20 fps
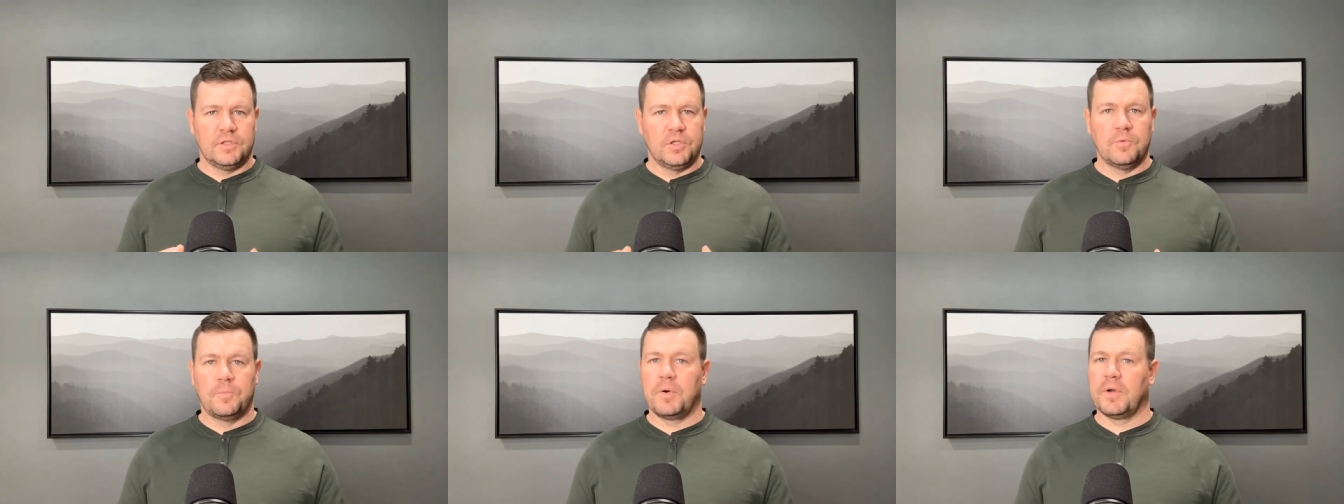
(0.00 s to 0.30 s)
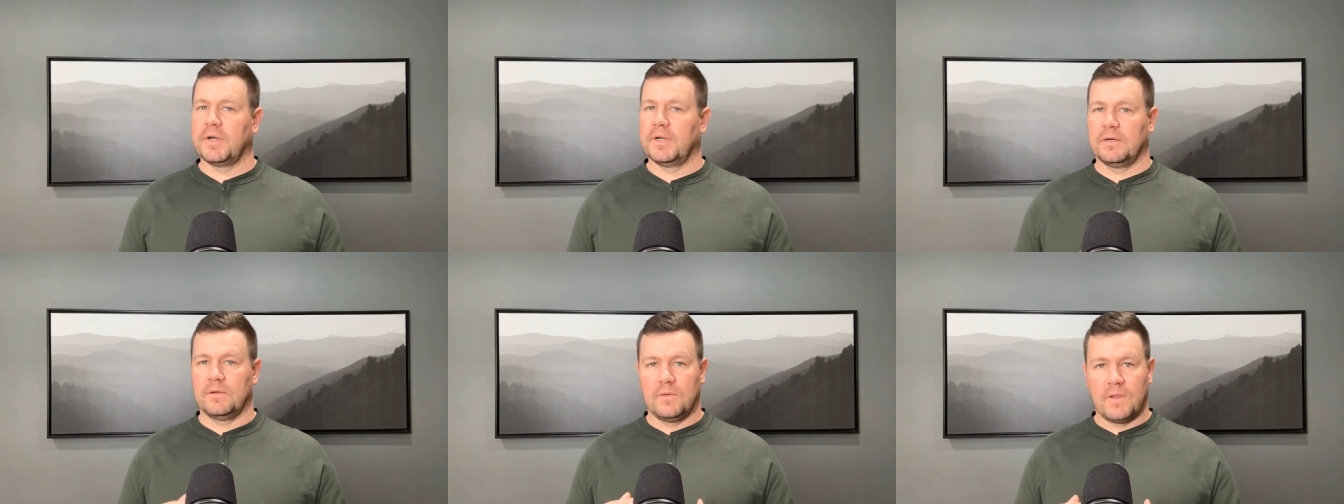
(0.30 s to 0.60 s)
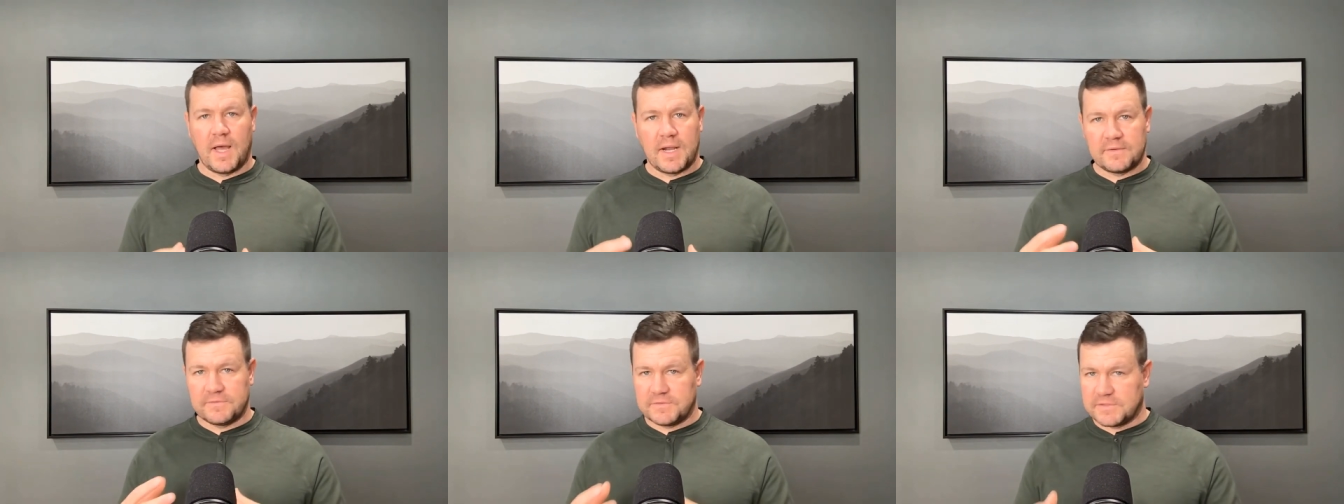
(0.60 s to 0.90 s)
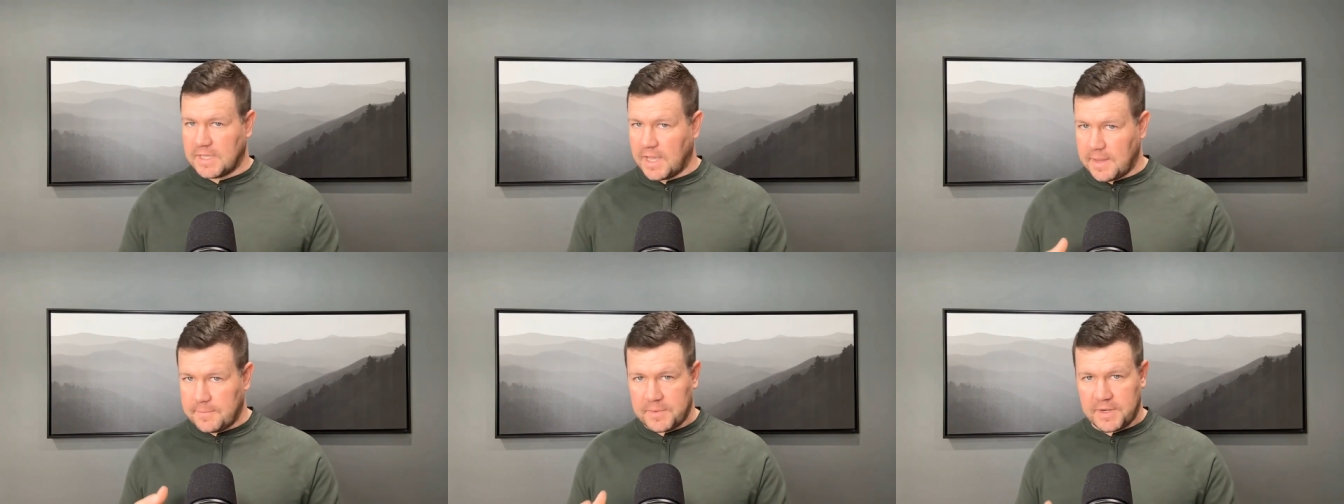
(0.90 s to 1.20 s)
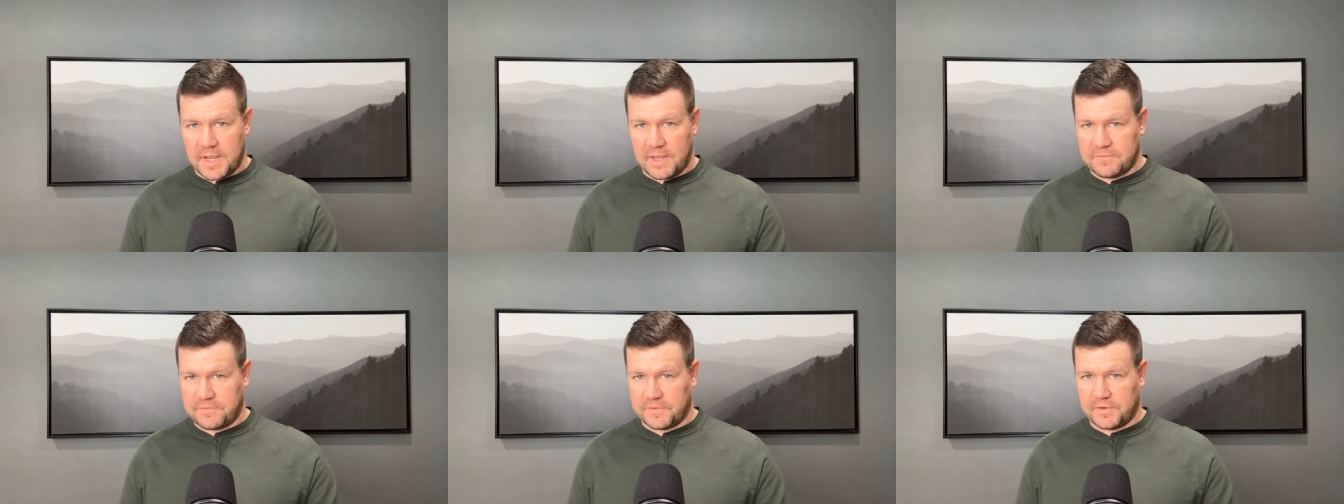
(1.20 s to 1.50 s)
You put in a lot of time
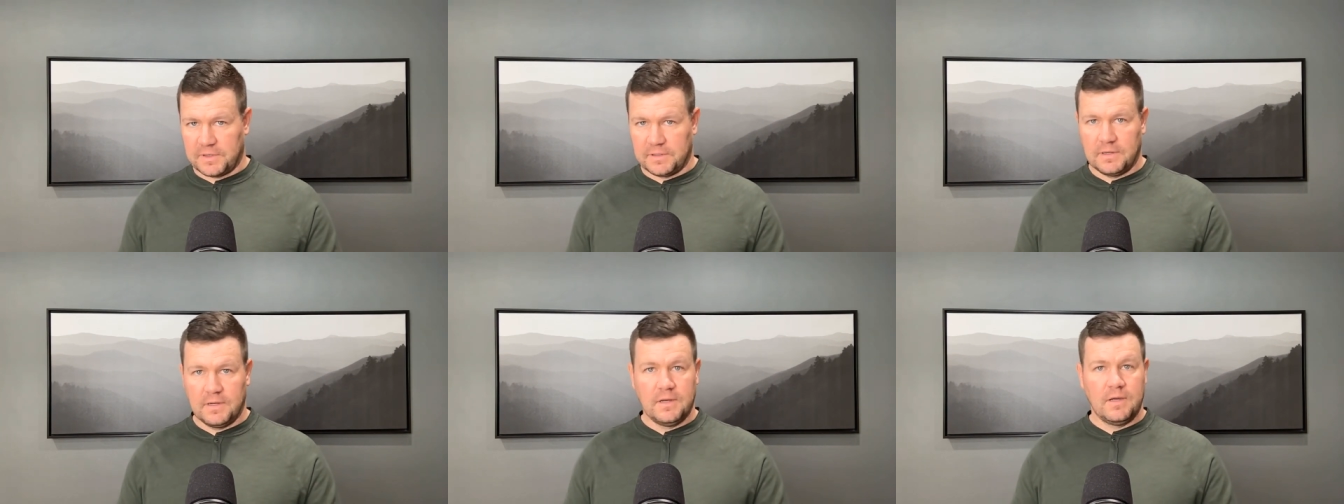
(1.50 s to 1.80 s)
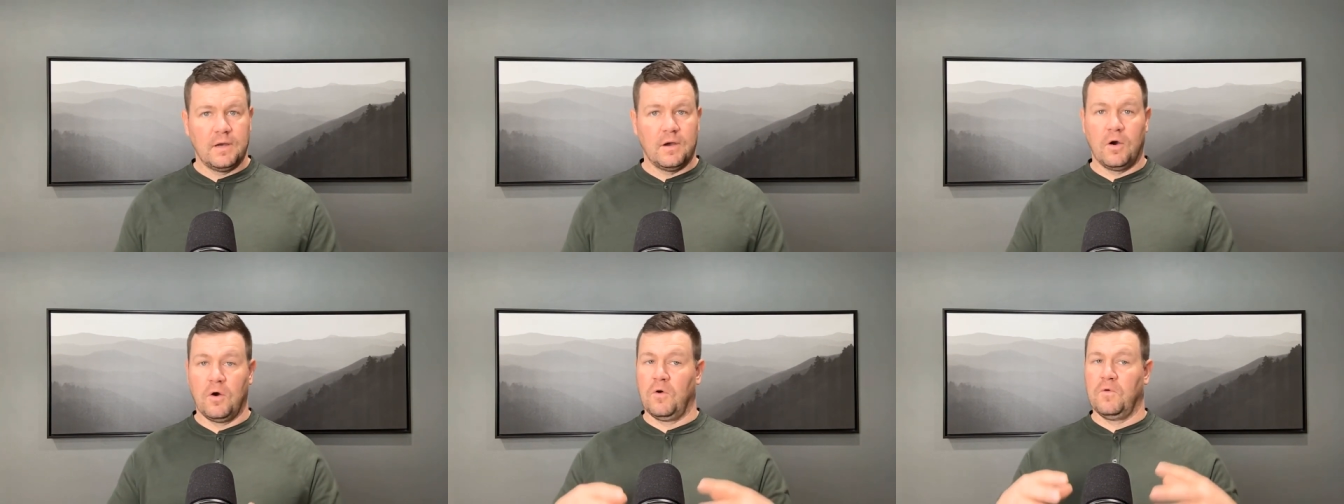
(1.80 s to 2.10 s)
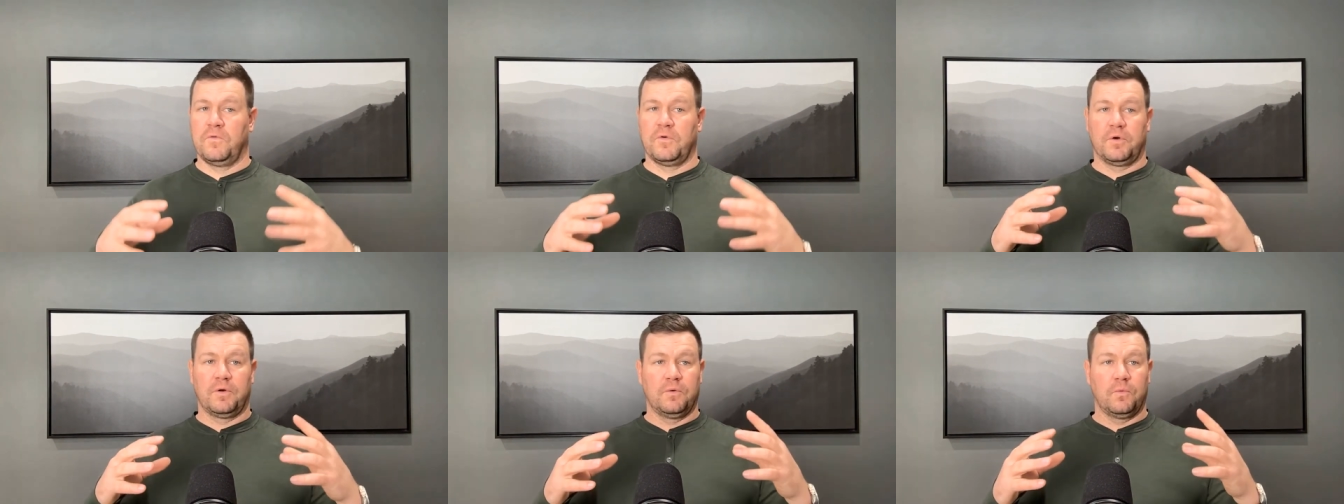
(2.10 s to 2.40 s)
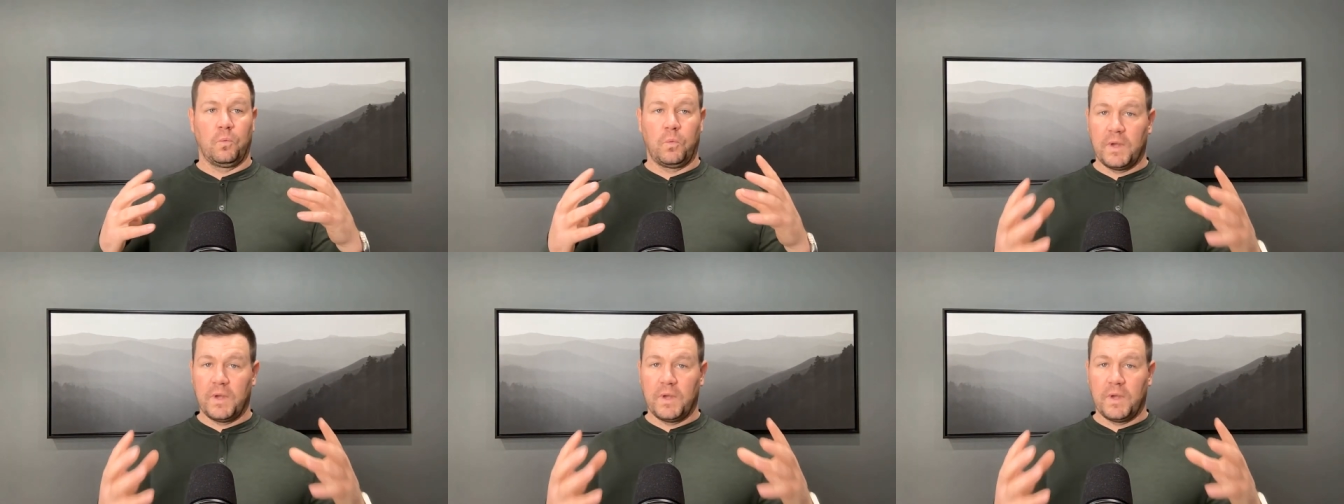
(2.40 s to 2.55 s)
and effort over